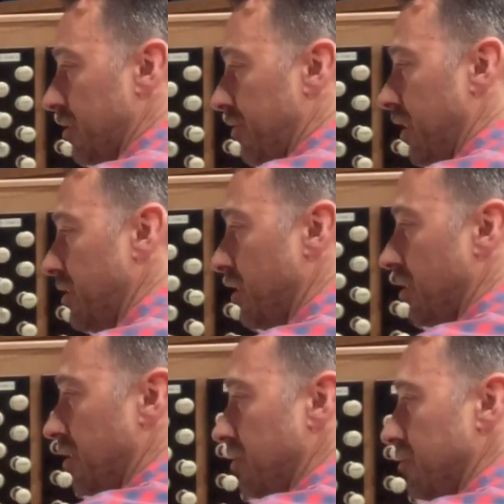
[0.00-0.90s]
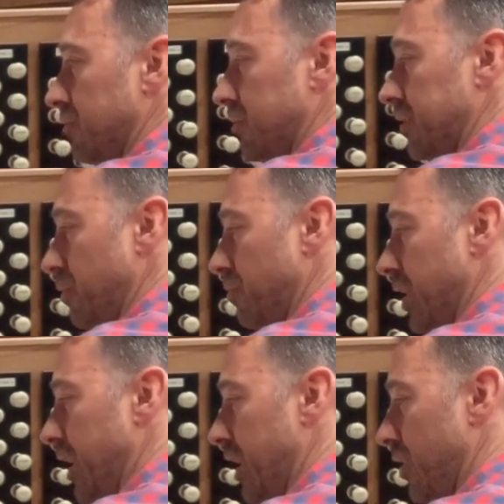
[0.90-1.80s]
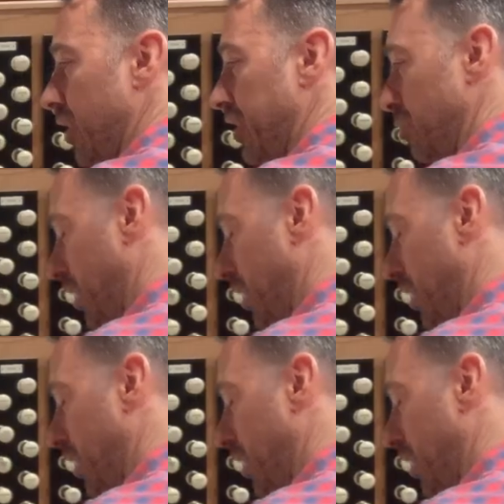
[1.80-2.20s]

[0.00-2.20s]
So if I turn on some nice